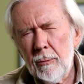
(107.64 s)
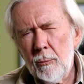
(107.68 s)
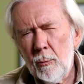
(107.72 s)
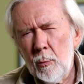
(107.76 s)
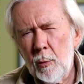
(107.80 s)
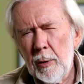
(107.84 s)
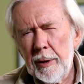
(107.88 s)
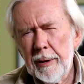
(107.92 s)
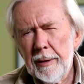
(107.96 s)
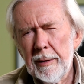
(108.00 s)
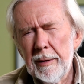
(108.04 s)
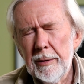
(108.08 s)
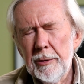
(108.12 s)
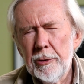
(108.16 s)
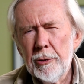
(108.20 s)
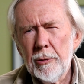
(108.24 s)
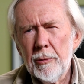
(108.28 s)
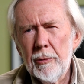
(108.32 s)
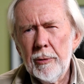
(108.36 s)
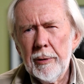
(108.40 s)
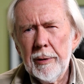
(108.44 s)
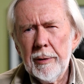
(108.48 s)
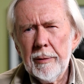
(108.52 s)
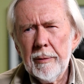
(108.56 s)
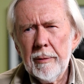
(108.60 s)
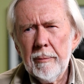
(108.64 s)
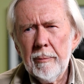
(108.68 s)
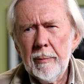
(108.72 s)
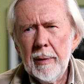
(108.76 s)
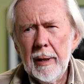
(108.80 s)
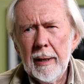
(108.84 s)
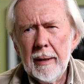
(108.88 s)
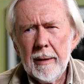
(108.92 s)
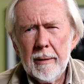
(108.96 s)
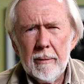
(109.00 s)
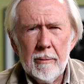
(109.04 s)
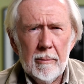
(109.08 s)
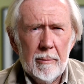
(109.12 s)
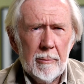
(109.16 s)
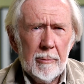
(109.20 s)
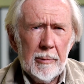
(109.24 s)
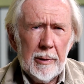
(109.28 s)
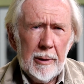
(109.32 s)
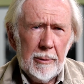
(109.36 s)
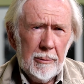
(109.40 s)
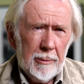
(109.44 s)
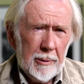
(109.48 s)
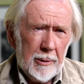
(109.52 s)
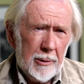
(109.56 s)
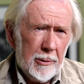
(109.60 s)
When I joined Magnum,
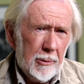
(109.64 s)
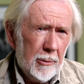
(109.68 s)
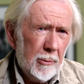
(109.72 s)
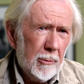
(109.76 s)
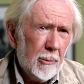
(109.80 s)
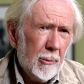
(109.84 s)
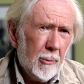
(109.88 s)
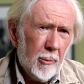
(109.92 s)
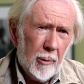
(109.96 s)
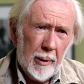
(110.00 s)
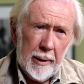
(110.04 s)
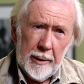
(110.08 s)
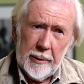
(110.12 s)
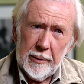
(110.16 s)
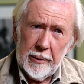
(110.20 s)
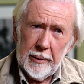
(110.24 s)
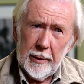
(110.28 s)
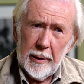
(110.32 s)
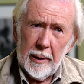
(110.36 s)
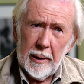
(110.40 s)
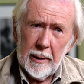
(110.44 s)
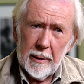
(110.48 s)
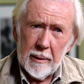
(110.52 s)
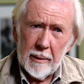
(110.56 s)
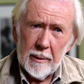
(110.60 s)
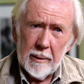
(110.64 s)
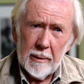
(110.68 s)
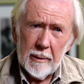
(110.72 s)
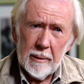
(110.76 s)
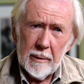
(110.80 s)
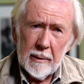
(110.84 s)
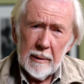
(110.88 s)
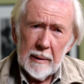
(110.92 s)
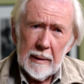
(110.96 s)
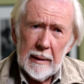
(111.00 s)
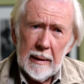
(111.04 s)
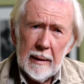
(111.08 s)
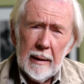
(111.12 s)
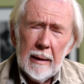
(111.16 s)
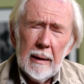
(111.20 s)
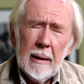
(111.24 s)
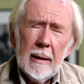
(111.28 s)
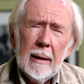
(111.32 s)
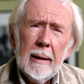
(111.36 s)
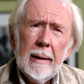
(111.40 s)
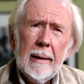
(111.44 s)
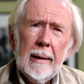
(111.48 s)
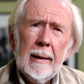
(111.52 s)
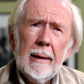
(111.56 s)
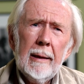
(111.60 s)
I was still quite young,
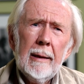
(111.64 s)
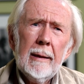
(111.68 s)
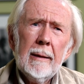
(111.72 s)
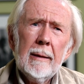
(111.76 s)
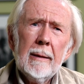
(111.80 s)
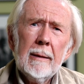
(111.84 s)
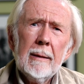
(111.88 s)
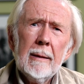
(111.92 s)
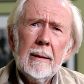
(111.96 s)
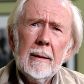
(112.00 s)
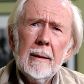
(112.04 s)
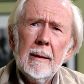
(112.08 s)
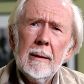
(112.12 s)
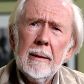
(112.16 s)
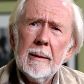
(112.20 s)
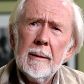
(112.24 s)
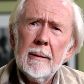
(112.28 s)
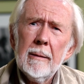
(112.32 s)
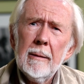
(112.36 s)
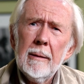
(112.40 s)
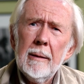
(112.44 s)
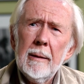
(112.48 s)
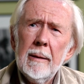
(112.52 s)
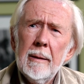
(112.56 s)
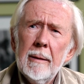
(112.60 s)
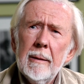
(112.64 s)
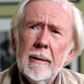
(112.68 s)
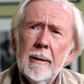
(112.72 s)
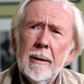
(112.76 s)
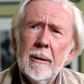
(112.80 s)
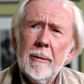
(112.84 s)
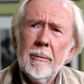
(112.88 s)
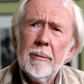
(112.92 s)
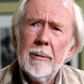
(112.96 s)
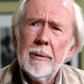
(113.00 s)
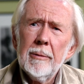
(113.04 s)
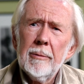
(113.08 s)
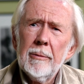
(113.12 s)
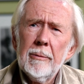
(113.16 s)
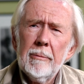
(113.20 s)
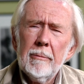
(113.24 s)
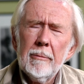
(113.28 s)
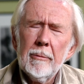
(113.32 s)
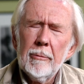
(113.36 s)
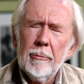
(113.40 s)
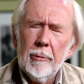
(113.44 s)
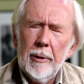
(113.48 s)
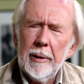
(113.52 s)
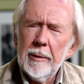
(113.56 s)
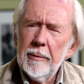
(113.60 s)
and luckily there were
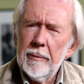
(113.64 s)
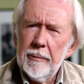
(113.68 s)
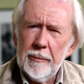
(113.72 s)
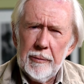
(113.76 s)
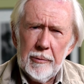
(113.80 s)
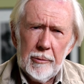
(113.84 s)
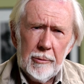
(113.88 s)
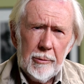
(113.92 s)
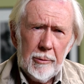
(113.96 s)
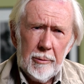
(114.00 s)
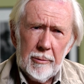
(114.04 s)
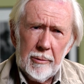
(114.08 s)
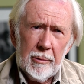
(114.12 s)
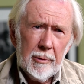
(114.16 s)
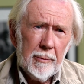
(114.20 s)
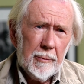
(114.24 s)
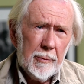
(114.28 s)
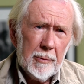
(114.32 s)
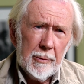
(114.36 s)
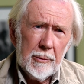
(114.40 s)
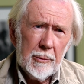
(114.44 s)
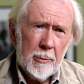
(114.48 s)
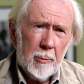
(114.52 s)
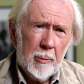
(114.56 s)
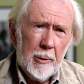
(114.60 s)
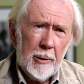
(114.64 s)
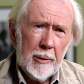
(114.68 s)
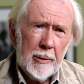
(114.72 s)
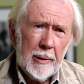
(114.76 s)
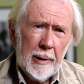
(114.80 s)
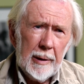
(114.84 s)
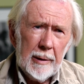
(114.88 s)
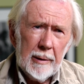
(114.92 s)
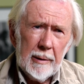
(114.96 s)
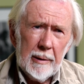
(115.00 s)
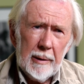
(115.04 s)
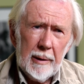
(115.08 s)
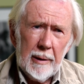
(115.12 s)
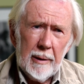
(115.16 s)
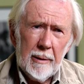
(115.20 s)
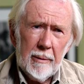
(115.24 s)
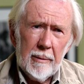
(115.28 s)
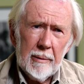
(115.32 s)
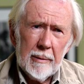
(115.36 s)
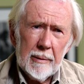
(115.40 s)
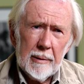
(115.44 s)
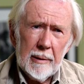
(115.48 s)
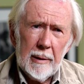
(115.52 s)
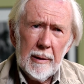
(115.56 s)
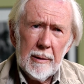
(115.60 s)
great photographers working there
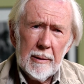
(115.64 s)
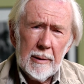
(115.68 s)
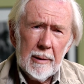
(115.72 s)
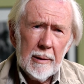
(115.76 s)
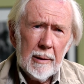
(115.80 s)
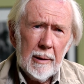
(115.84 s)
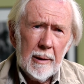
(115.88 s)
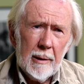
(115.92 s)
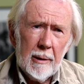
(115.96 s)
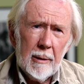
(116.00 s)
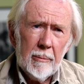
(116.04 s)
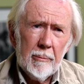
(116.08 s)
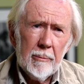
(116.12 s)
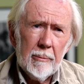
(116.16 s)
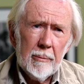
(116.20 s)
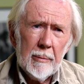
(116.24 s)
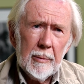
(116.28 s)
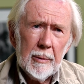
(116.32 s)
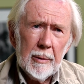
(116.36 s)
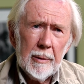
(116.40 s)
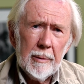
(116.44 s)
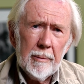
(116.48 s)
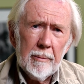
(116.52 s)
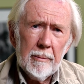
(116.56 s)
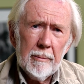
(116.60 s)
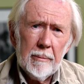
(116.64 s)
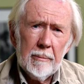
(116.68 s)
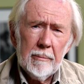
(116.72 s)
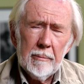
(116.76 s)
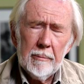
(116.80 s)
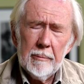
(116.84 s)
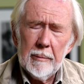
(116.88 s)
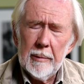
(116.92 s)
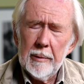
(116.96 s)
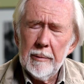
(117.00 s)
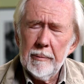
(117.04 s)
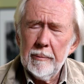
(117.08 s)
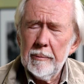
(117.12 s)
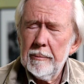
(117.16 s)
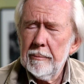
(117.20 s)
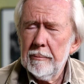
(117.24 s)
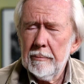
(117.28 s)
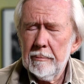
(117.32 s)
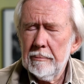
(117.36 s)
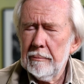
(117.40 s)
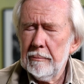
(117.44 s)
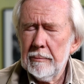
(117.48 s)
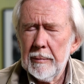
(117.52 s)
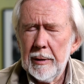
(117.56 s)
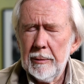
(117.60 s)
at that time.
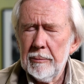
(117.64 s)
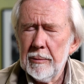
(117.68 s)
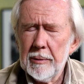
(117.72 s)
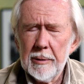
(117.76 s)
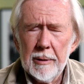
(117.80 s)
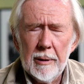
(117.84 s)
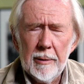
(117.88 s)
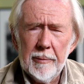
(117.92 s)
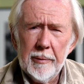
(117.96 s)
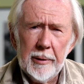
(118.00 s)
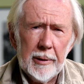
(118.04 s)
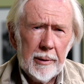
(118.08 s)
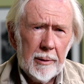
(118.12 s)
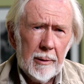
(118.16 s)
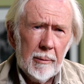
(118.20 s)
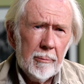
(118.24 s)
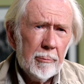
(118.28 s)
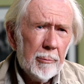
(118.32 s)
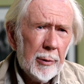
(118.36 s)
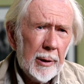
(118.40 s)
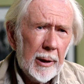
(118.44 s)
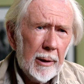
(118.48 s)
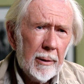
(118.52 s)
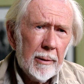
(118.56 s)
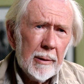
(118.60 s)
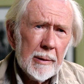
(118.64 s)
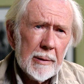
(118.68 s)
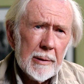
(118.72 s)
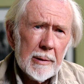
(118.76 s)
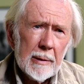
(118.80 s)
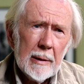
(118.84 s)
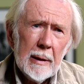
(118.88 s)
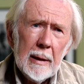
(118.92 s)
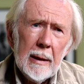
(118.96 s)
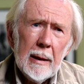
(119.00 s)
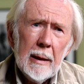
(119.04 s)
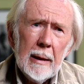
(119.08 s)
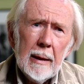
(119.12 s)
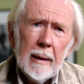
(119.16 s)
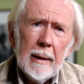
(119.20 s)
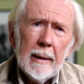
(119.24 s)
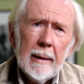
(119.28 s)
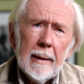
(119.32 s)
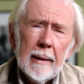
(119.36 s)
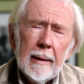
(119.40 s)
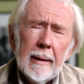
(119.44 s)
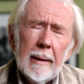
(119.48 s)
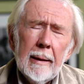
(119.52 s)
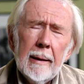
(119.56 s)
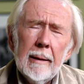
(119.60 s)
I was living in Paris,
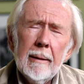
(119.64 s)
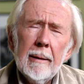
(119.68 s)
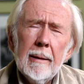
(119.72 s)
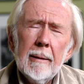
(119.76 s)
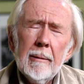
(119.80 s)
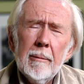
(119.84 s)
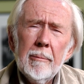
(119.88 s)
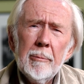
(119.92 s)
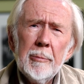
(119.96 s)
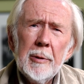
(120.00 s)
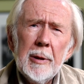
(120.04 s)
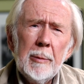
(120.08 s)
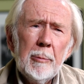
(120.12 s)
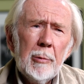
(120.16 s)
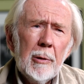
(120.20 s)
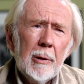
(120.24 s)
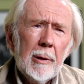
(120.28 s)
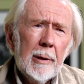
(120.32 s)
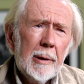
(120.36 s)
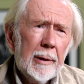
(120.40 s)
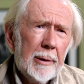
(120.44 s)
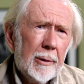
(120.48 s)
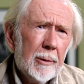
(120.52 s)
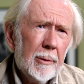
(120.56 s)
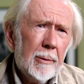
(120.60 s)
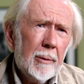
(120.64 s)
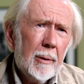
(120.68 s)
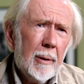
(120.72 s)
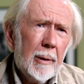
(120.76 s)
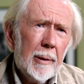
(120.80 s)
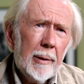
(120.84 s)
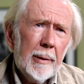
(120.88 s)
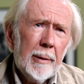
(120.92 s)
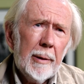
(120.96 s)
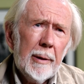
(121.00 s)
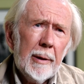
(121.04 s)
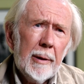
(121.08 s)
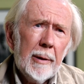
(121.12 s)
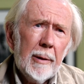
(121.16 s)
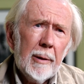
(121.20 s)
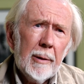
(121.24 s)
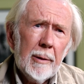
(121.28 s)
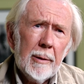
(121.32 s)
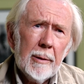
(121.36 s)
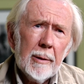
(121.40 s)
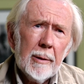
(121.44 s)
and people like Henri